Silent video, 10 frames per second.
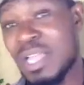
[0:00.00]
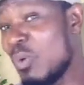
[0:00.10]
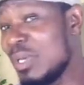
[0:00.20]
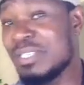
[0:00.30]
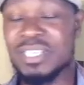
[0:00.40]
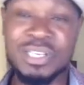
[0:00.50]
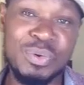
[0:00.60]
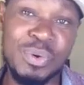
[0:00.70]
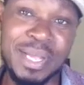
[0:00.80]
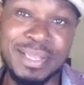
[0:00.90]
I will tell you
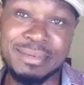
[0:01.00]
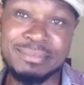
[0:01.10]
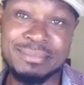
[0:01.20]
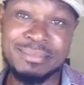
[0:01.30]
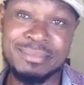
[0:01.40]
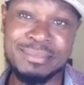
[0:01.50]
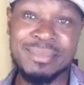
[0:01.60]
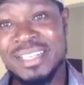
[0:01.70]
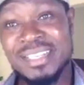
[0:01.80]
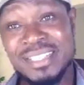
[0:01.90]
why.
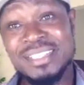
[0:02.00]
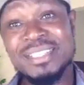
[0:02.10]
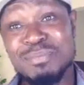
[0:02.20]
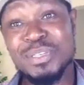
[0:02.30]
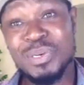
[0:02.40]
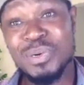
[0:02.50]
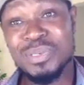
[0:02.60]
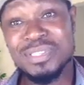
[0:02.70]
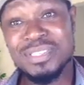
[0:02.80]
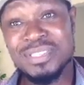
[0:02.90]
It is
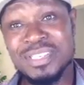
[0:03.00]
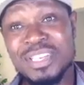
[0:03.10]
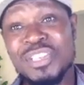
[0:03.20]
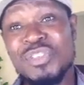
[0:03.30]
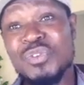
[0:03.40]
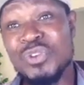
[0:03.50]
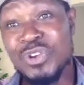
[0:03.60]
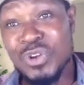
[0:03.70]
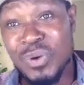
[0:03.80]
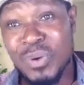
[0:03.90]
because you
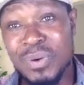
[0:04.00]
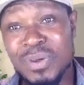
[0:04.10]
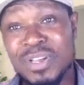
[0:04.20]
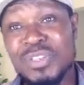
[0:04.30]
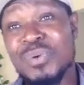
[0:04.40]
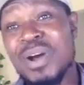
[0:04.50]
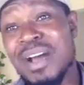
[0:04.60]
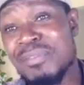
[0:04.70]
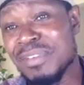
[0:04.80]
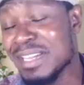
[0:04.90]
know you
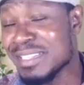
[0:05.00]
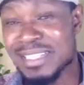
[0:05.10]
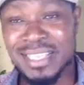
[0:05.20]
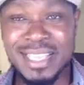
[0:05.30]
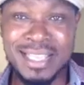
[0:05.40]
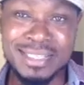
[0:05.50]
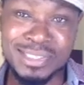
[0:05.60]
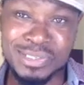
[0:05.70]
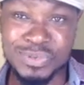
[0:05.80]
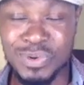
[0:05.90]
have nothing
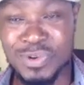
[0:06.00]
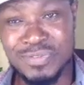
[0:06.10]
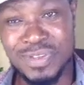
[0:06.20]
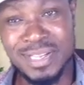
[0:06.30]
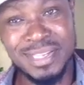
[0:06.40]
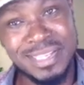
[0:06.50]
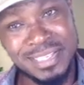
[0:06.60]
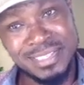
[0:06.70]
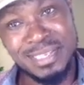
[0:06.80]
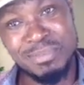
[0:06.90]
else to offer
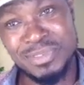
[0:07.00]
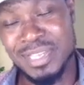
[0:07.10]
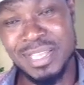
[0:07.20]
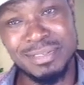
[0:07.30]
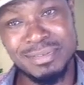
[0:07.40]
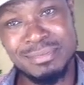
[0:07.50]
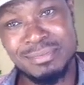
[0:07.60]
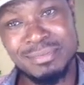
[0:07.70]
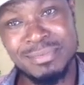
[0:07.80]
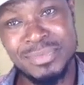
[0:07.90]
except sex.
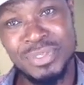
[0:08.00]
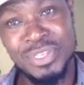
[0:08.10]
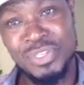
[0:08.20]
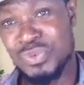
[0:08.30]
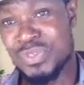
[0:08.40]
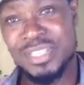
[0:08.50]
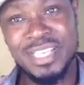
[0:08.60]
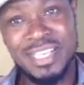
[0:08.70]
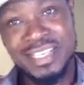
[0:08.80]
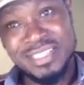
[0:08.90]
You see the
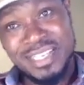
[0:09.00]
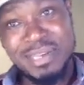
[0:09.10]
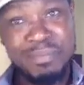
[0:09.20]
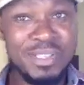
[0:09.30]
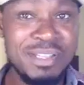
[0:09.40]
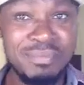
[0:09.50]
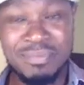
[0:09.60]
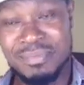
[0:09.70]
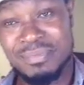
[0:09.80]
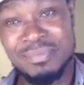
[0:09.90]
guys up here,
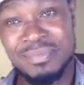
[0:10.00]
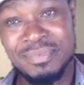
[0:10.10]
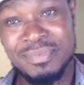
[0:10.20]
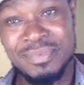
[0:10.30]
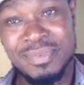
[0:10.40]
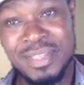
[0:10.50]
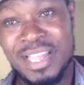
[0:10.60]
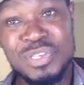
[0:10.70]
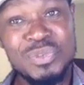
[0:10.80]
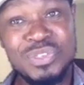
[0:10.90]

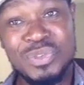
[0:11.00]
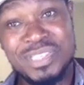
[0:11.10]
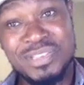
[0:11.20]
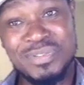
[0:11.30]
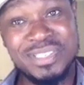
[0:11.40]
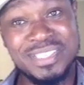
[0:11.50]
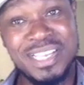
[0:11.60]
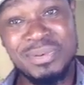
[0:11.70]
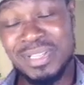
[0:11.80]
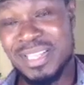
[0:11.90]
and you see yourself as
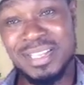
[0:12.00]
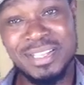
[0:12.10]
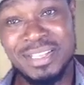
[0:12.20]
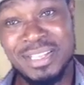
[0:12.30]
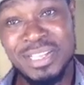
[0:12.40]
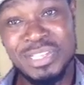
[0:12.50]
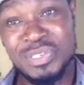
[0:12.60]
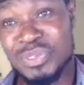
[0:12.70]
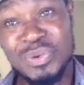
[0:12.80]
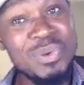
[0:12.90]
down here. So
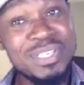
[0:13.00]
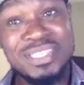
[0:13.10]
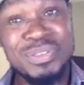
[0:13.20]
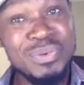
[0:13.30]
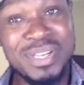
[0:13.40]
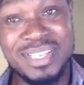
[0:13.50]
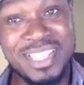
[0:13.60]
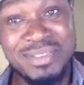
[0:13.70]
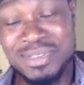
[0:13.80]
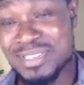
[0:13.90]
the only thing you can
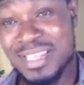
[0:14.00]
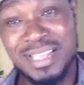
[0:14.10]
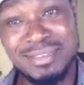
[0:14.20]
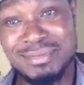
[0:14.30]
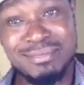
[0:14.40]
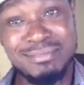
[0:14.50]
give is sex.